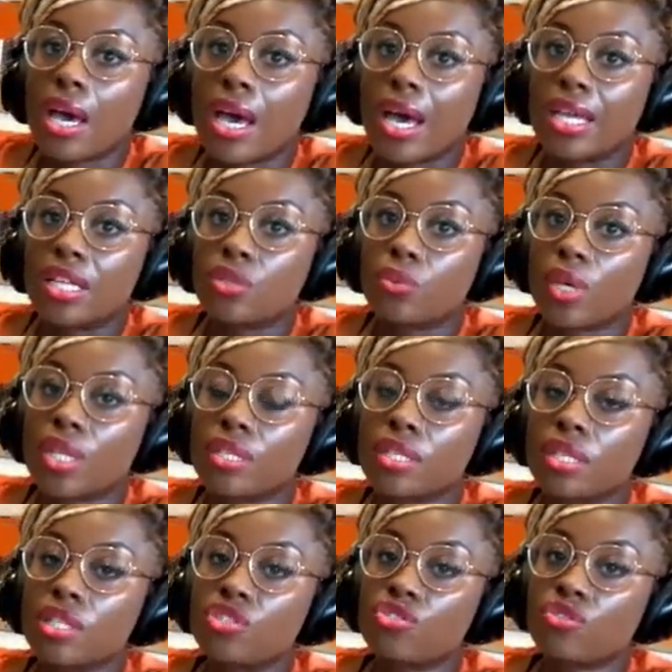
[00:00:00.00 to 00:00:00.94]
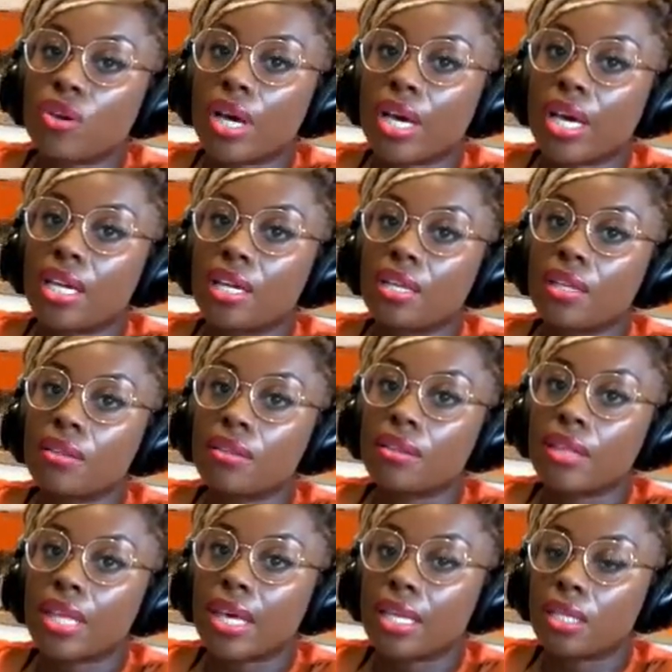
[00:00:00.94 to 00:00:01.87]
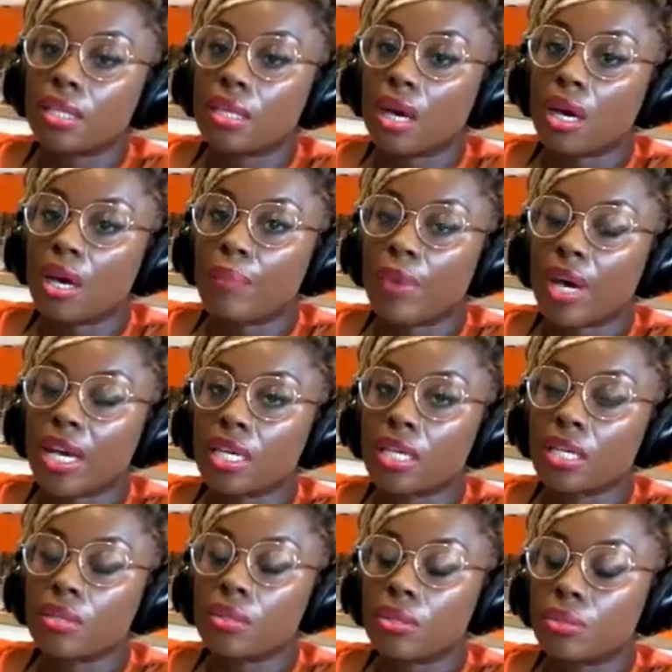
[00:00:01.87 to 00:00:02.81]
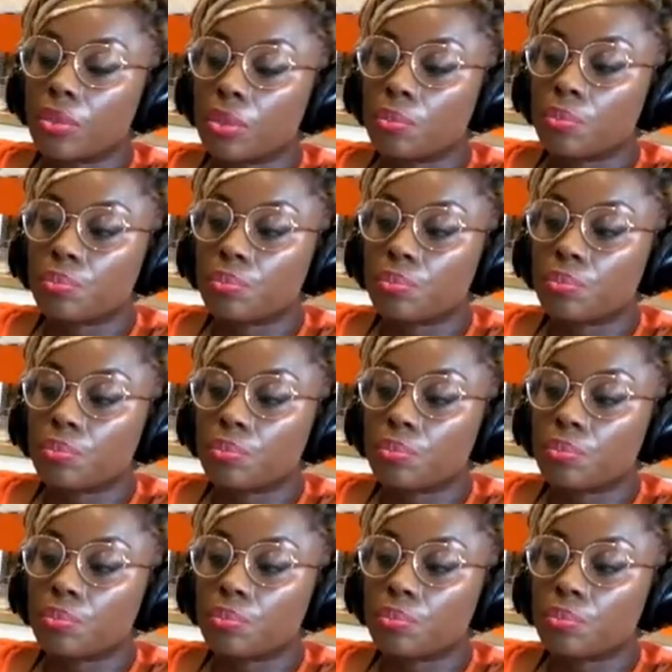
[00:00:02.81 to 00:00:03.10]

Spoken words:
and once it's dry, then I can